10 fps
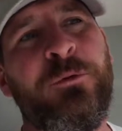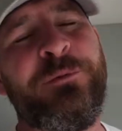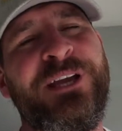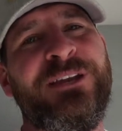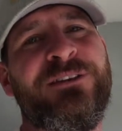we
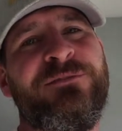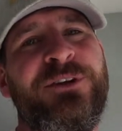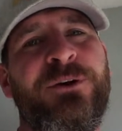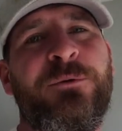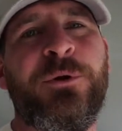begin this
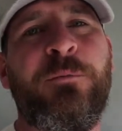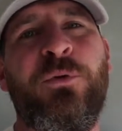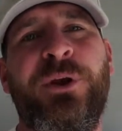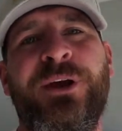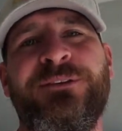video, I want to
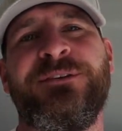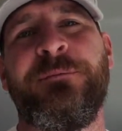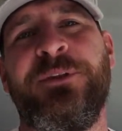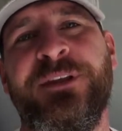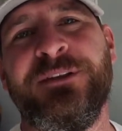point out
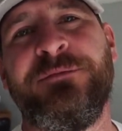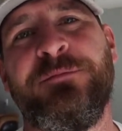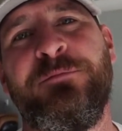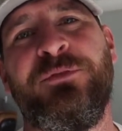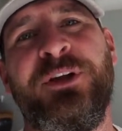something that's
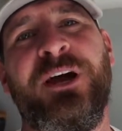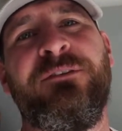pretty